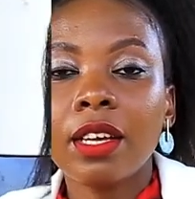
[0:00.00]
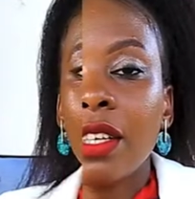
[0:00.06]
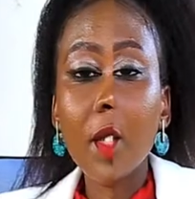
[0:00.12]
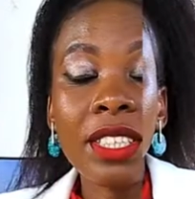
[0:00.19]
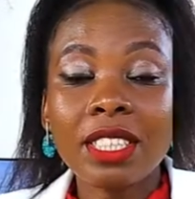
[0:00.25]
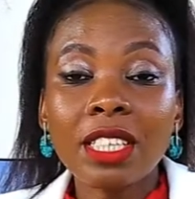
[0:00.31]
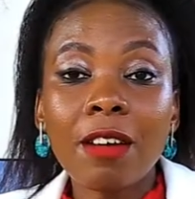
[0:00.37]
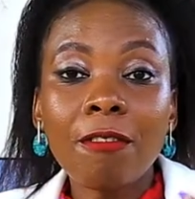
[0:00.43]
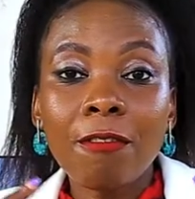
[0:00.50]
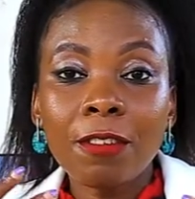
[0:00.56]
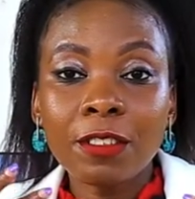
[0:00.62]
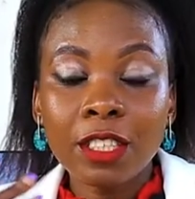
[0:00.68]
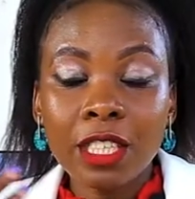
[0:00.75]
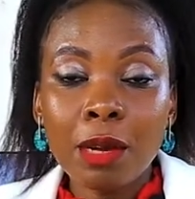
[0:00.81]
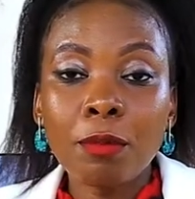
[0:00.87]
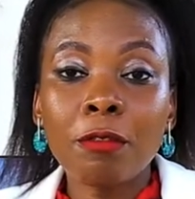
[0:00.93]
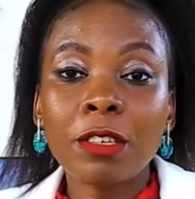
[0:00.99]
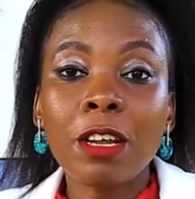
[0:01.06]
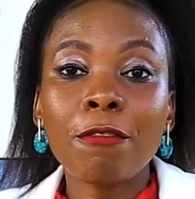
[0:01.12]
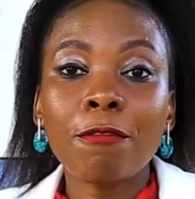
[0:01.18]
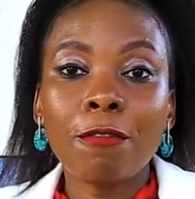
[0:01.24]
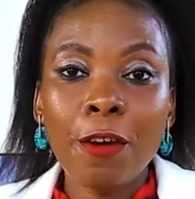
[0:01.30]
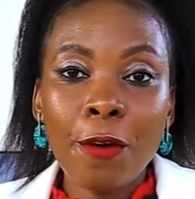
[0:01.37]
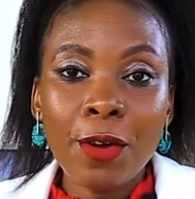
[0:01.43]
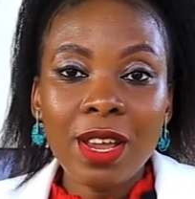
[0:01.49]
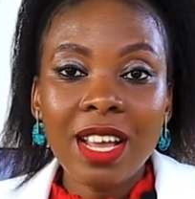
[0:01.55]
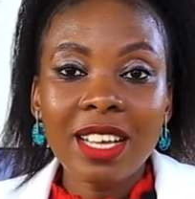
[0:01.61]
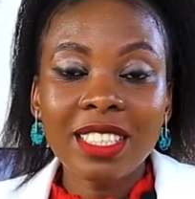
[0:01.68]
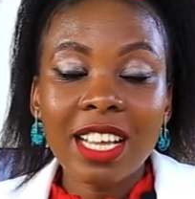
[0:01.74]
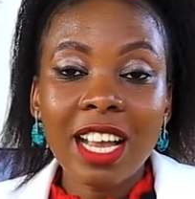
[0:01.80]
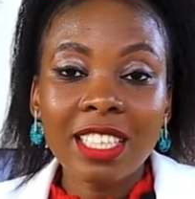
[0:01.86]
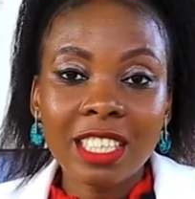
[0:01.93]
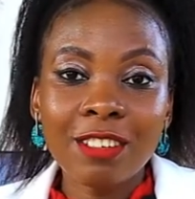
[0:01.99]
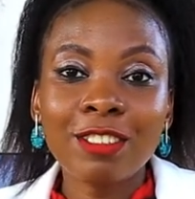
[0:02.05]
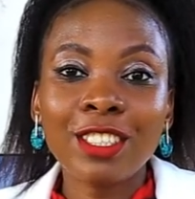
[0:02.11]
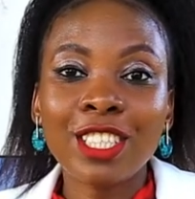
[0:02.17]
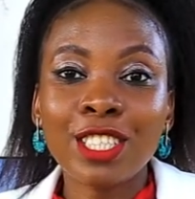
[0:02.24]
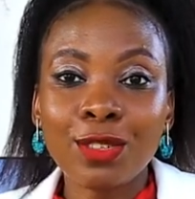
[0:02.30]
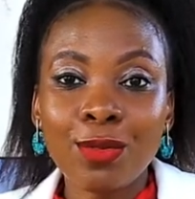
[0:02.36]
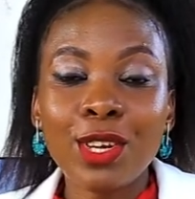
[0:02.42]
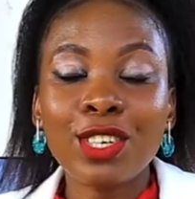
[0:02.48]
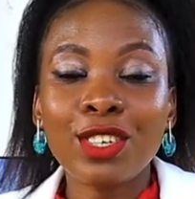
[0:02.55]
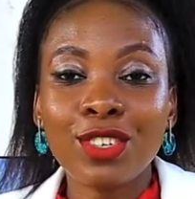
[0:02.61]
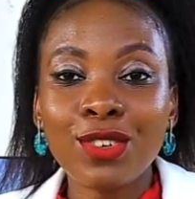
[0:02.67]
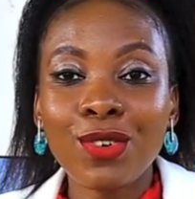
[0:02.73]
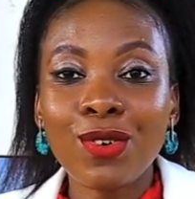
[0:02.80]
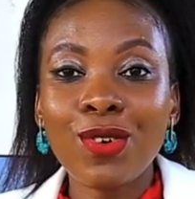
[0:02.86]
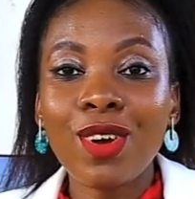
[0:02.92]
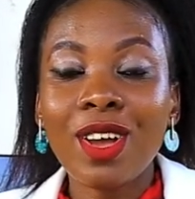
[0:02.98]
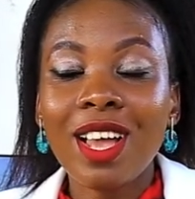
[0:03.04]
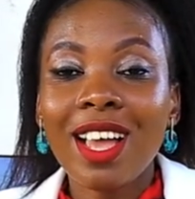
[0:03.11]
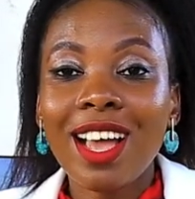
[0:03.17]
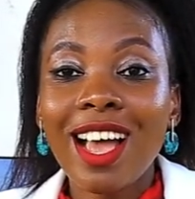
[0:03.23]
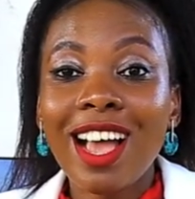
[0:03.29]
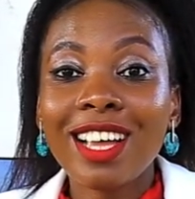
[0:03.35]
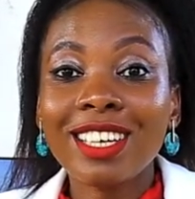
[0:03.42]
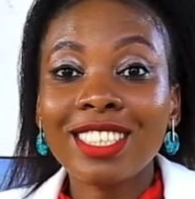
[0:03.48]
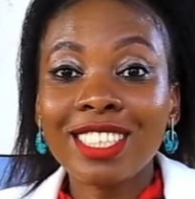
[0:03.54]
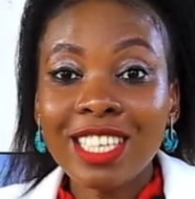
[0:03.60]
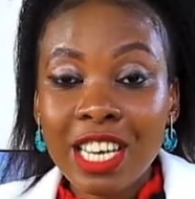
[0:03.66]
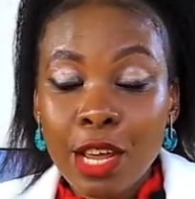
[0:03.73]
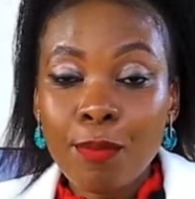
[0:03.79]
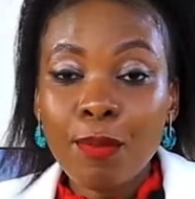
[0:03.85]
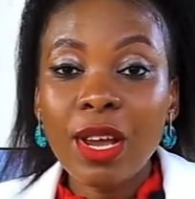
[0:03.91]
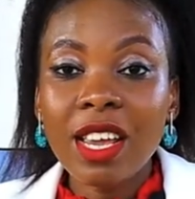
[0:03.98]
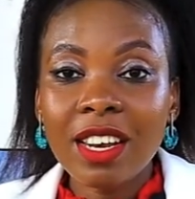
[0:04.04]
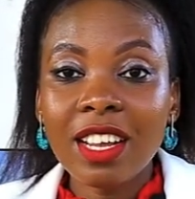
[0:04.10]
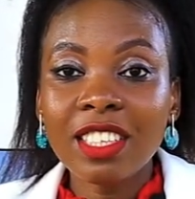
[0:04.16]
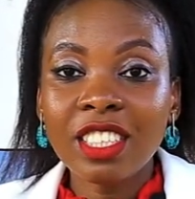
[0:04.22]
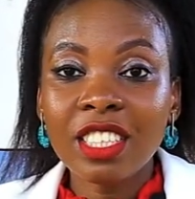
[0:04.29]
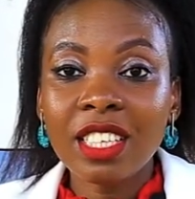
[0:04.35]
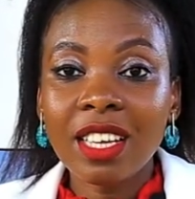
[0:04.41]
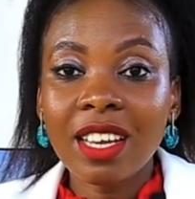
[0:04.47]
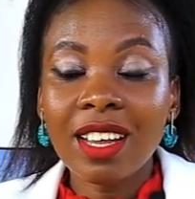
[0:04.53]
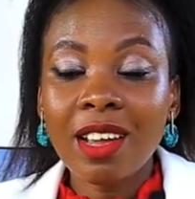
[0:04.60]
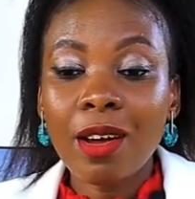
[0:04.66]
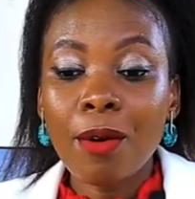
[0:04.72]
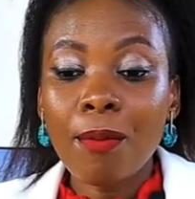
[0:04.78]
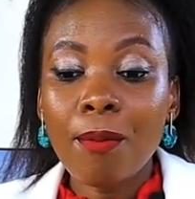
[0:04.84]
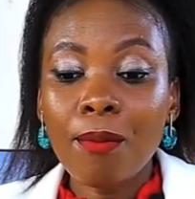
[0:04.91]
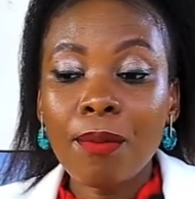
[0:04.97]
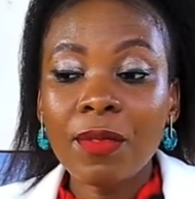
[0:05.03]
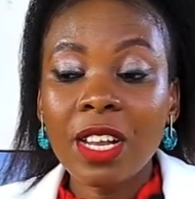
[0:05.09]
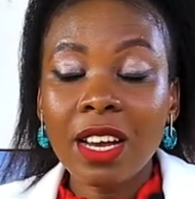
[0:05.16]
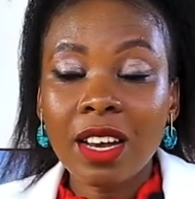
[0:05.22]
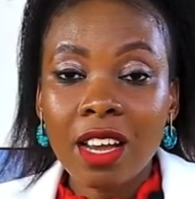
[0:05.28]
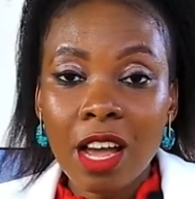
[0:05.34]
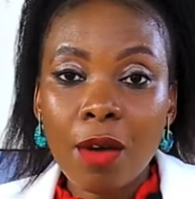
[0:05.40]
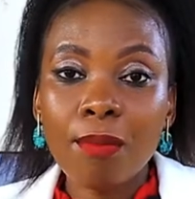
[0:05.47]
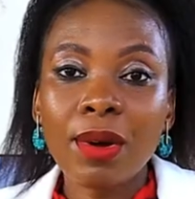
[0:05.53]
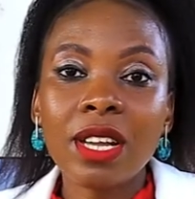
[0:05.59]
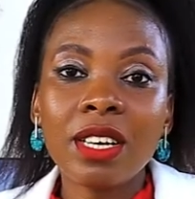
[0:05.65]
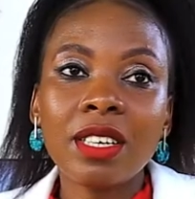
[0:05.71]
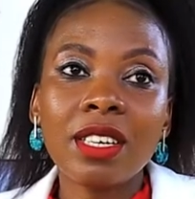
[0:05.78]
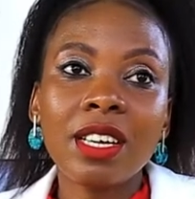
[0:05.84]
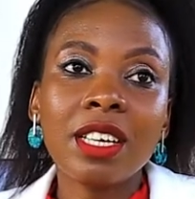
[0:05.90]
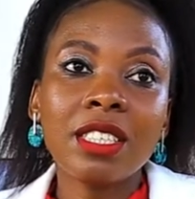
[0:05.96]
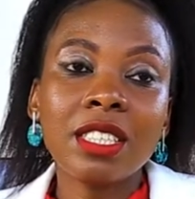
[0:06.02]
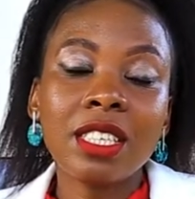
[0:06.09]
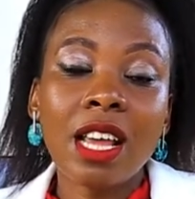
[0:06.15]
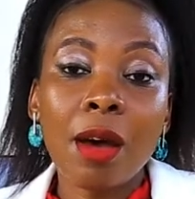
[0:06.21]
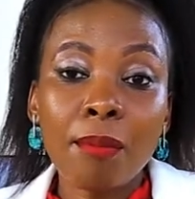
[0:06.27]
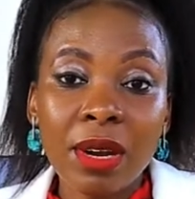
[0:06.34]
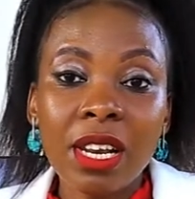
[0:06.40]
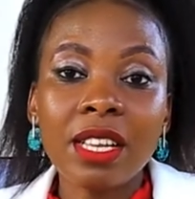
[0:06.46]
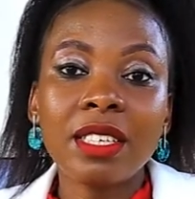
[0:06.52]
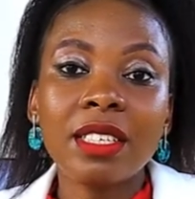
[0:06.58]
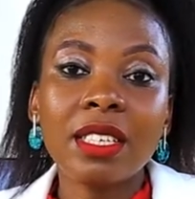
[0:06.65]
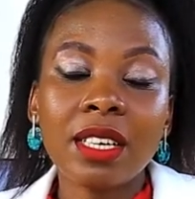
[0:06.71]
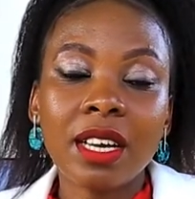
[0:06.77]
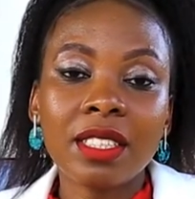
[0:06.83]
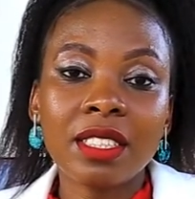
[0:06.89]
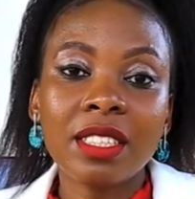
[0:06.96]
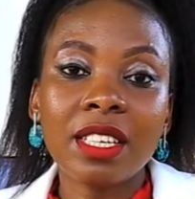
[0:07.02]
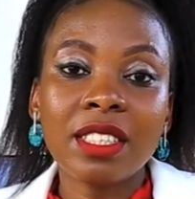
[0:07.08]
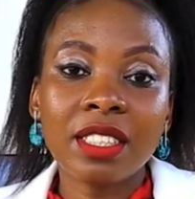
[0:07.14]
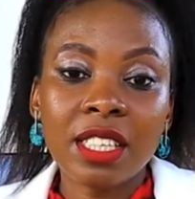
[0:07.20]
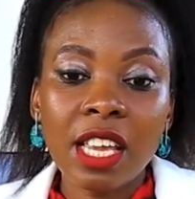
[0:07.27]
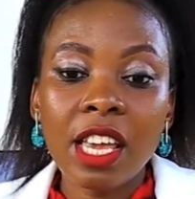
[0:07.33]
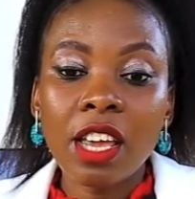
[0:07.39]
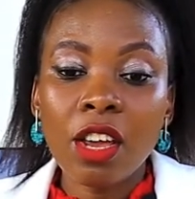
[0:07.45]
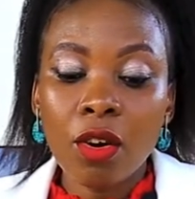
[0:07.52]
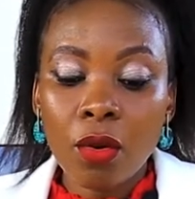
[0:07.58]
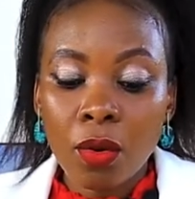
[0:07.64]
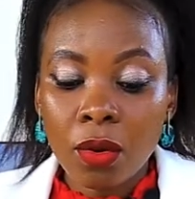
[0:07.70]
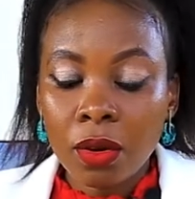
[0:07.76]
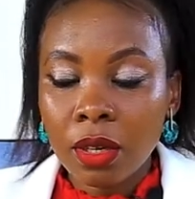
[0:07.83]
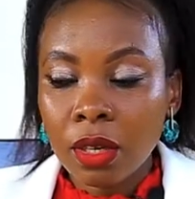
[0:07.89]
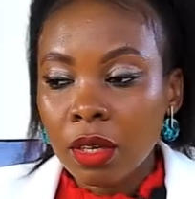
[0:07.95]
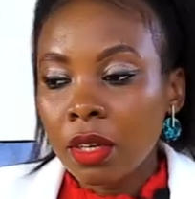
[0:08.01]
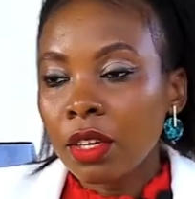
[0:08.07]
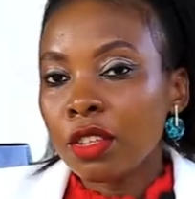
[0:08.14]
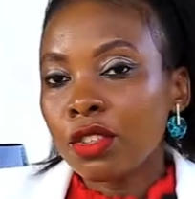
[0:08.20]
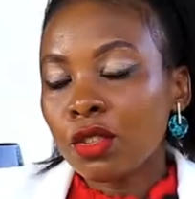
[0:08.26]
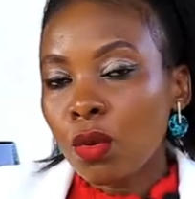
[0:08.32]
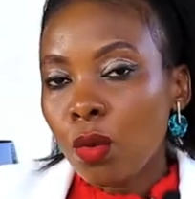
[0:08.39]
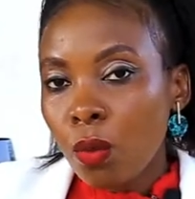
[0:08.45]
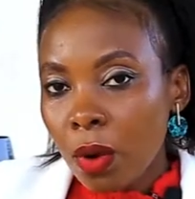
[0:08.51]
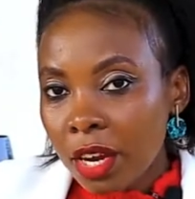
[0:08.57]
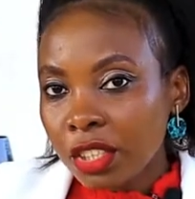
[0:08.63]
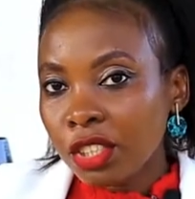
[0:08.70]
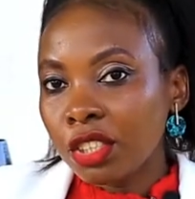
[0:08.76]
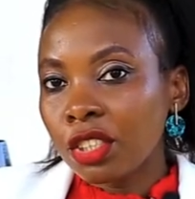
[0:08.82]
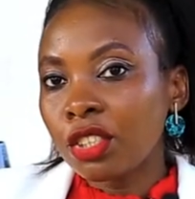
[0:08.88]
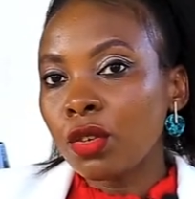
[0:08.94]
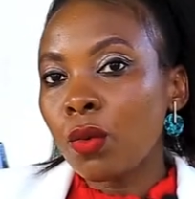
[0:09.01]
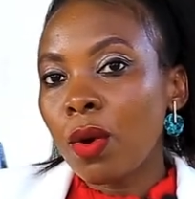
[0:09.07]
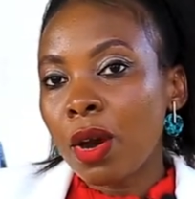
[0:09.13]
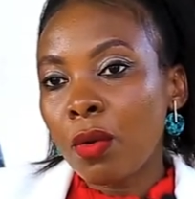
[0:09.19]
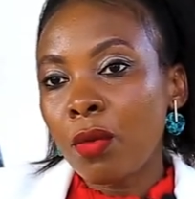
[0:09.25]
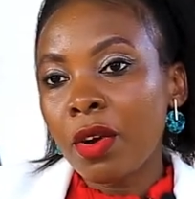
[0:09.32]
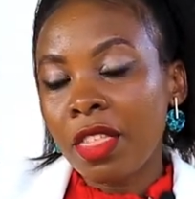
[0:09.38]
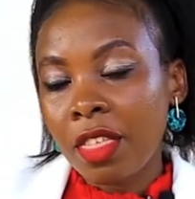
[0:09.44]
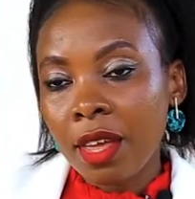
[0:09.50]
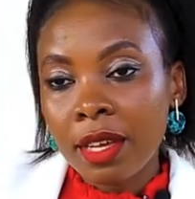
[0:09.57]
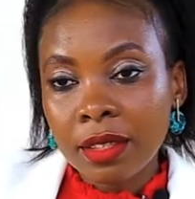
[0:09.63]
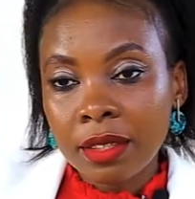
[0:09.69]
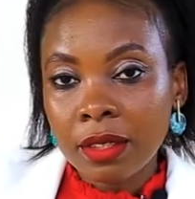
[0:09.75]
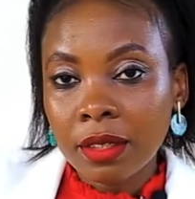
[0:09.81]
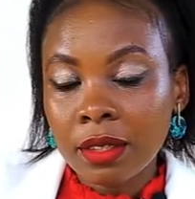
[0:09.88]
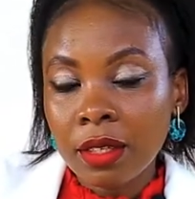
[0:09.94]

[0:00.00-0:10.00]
These are some of the various activities we do at NEM Energy, the company that I'm leading as the CEO. So why should you work with us?